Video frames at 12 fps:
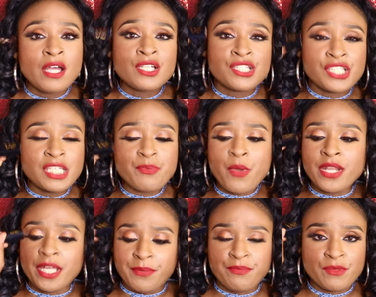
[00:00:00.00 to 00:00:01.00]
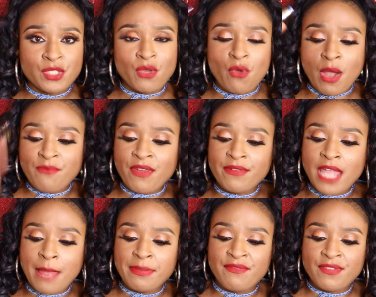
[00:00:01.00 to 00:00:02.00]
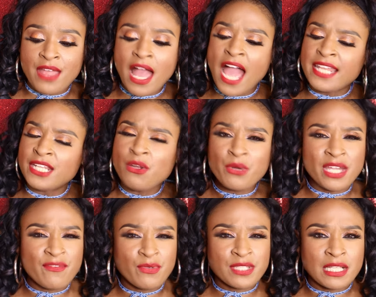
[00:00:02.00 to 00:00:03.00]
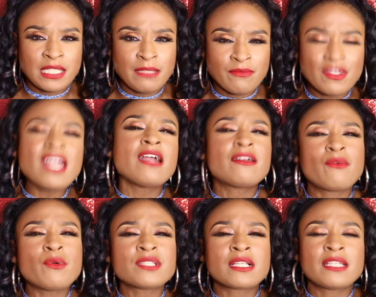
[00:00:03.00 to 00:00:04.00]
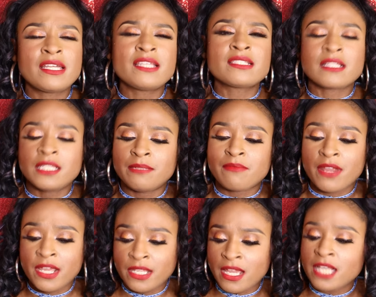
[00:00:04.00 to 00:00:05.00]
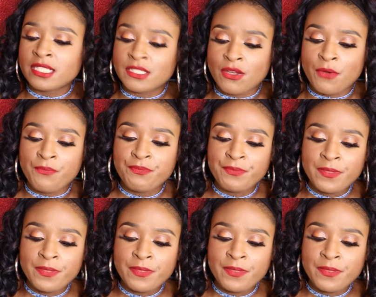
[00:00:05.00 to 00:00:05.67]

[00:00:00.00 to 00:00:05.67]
She's pretty, so I'm very happy for that. I didn't know Gib was a clean, it is a clean brand, yes. So